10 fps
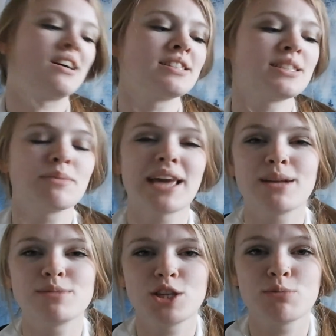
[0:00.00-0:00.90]
on some
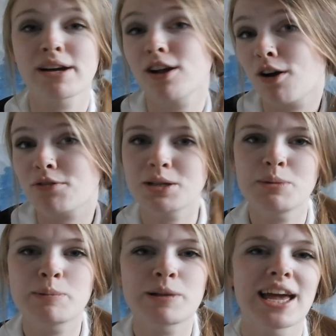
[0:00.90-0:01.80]
games that you might already
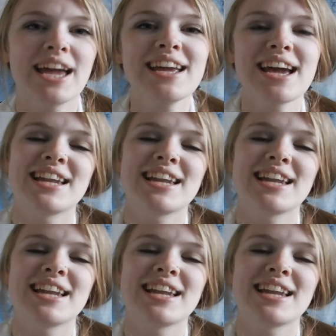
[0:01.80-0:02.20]
be playing,